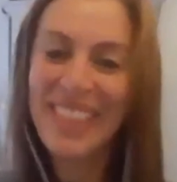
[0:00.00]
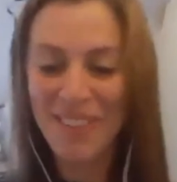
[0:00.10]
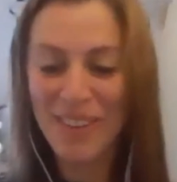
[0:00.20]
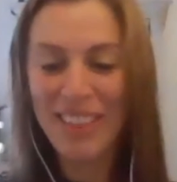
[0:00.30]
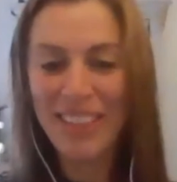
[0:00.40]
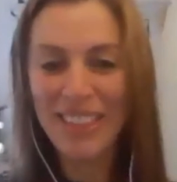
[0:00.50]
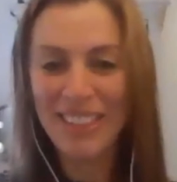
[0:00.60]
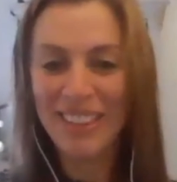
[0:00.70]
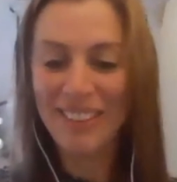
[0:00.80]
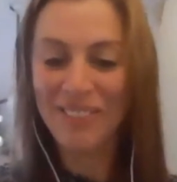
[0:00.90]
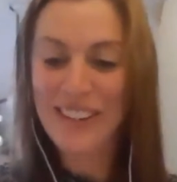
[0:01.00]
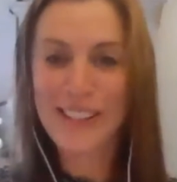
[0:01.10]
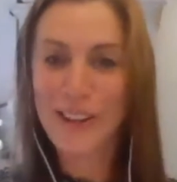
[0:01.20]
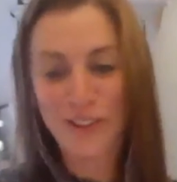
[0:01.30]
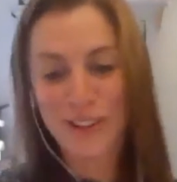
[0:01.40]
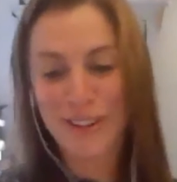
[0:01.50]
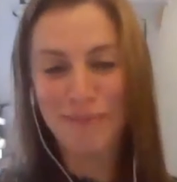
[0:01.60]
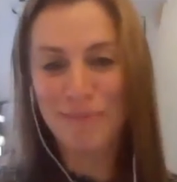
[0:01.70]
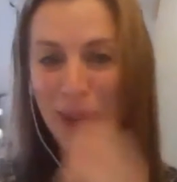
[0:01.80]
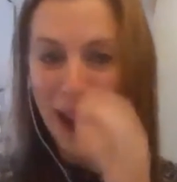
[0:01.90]
think, with research
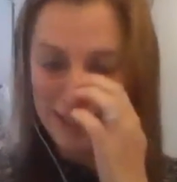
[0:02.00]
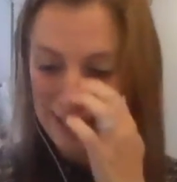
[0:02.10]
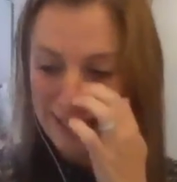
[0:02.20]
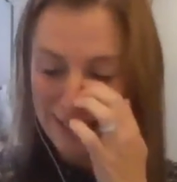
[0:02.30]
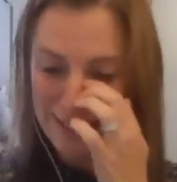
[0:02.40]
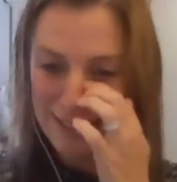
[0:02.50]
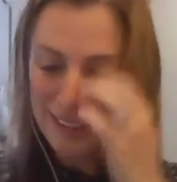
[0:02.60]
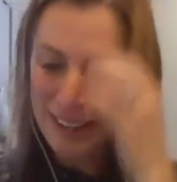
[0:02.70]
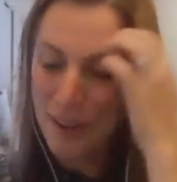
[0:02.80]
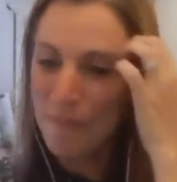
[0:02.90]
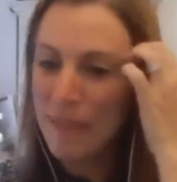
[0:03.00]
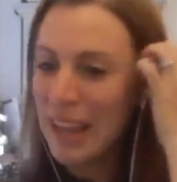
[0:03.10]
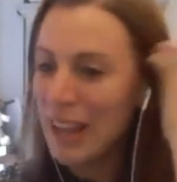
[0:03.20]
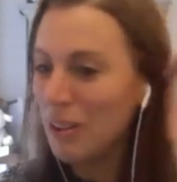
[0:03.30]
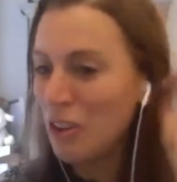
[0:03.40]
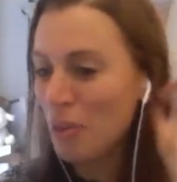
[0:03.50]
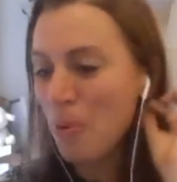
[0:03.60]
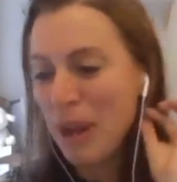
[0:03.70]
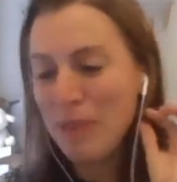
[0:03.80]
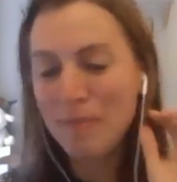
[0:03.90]
and practice is, making your
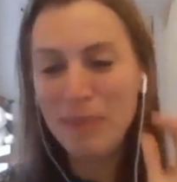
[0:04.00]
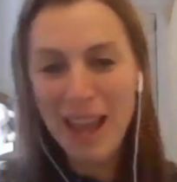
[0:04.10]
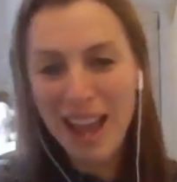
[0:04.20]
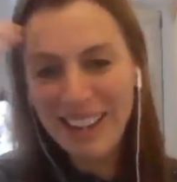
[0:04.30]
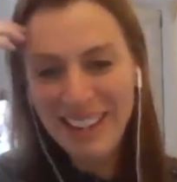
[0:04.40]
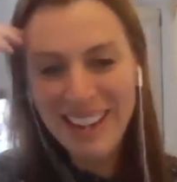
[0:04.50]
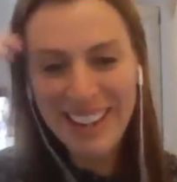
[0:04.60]
point, but not